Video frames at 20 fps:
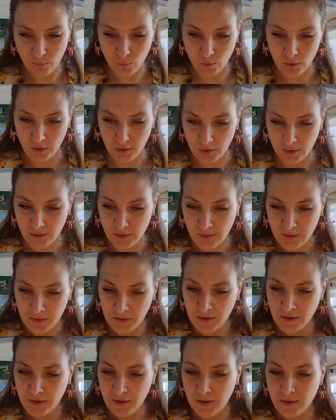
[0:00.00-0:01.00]
Well,
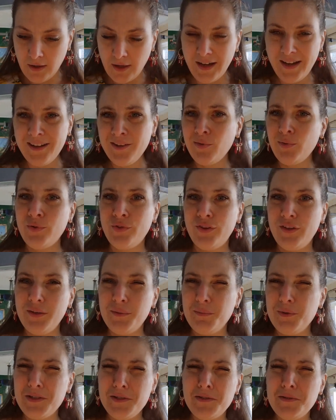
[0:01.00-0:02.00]
I don't
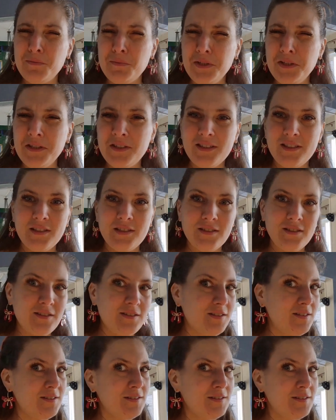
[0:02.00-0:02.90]
think mincemeat isn't